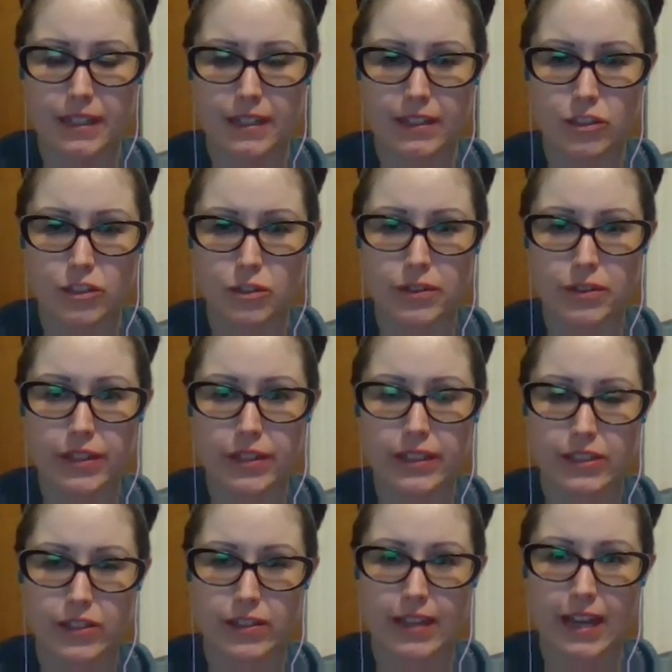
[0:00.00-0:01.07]
do
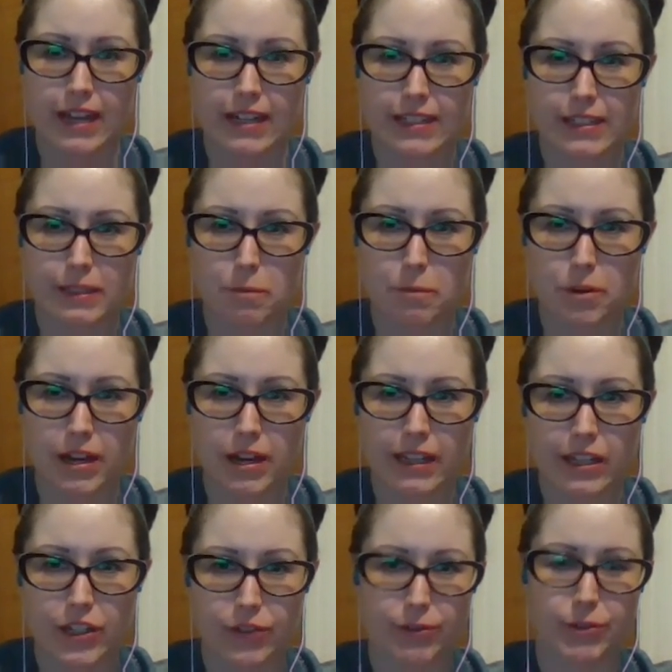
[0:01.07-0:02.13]
this or that, it's a break in
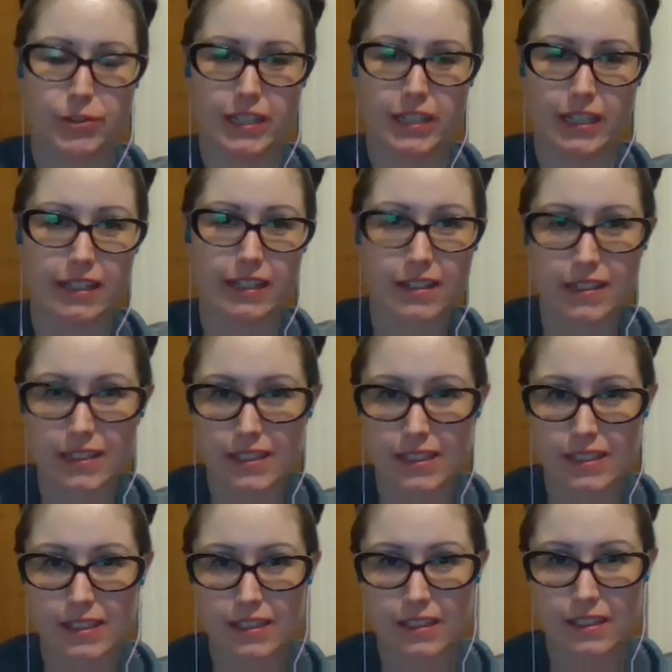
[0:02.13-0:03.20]
your routine.
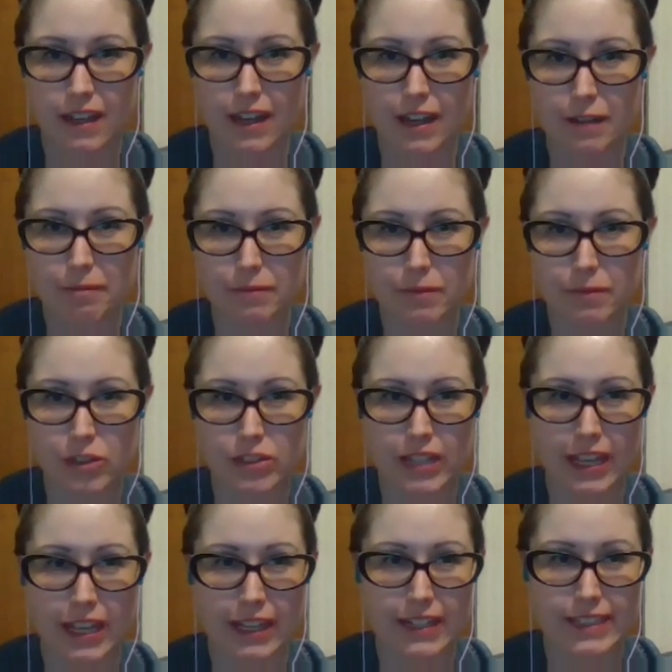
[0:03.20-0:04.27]
It's you're
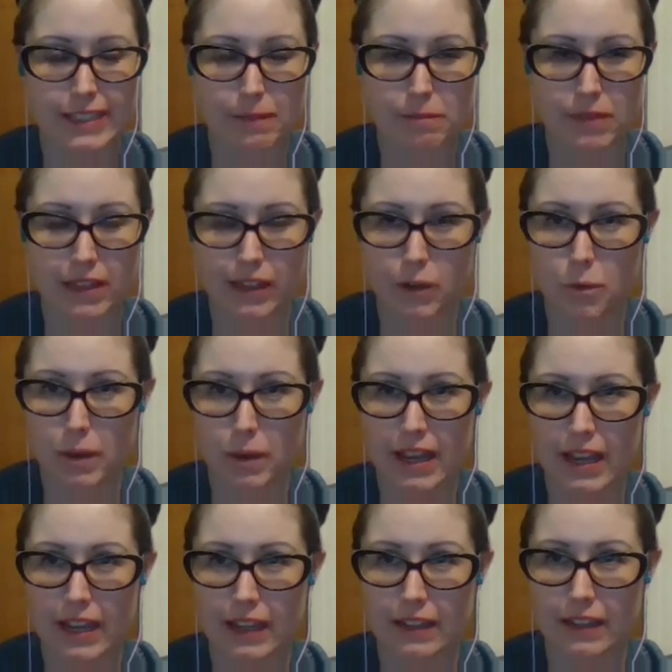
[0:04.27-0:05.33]
taking something
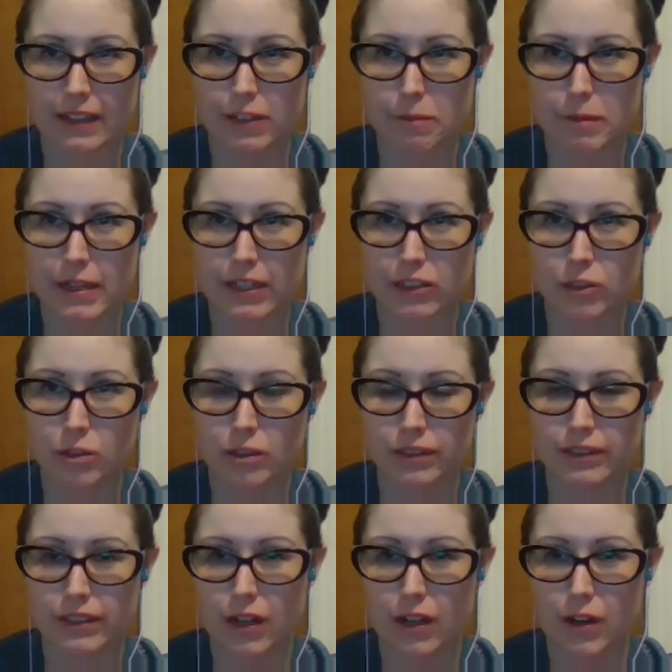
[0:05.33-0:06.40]
away, you're being told
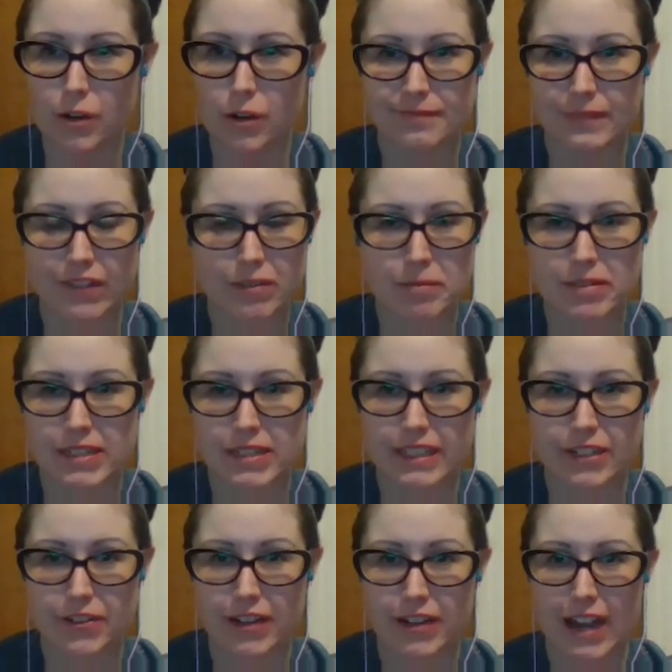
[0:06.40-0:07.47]
no. Everybody's
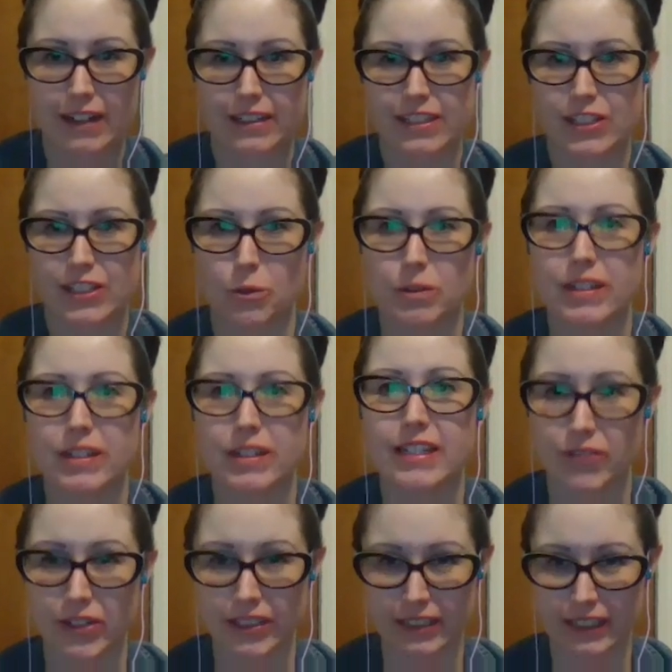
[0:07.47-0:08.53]
going to react so
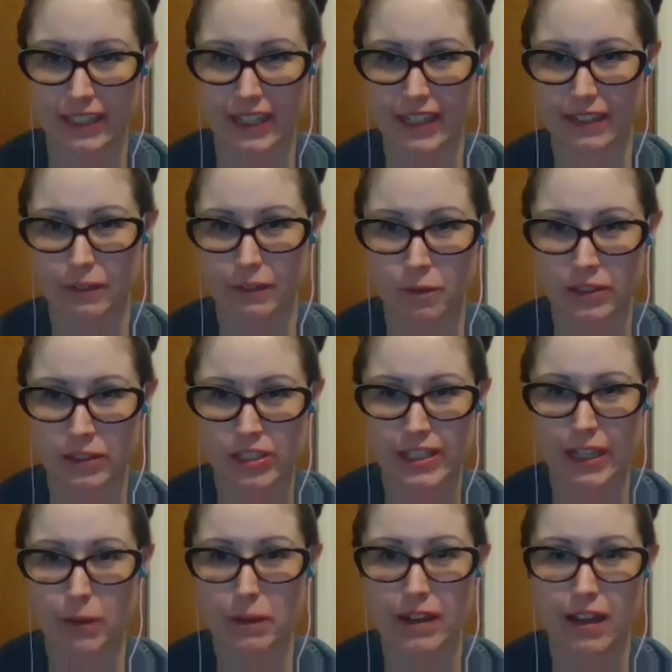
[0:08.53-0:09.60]
differently, just
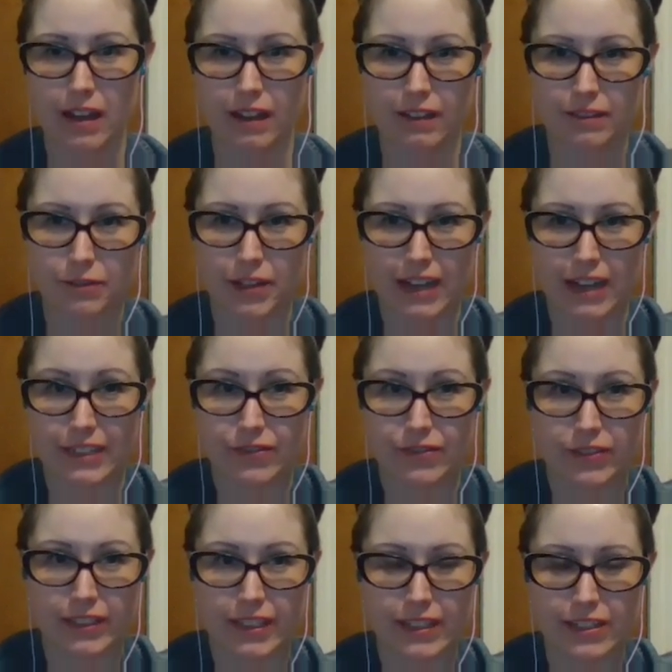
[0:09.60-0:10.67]
like we all react
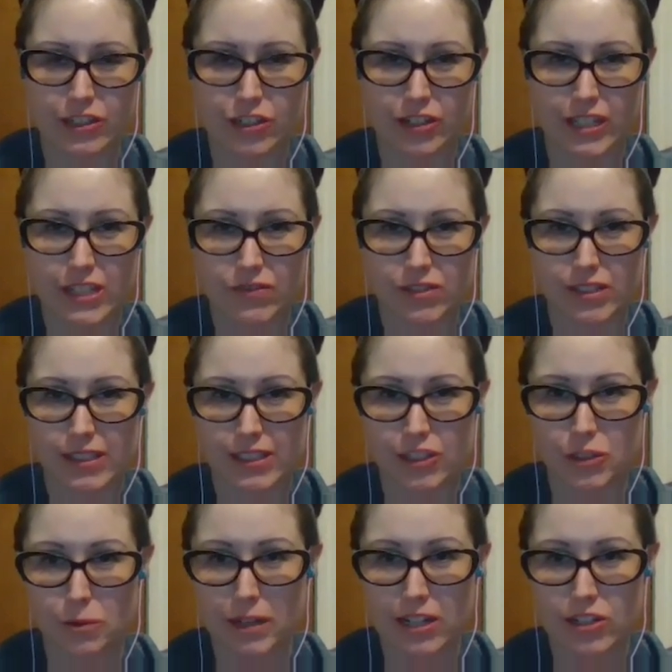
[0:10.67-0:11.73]
differently in a stressful
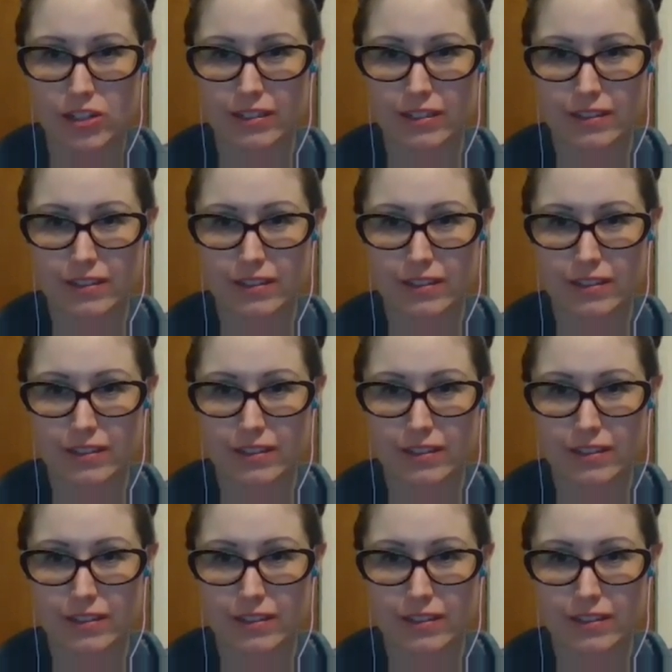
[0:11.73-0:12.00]
situation.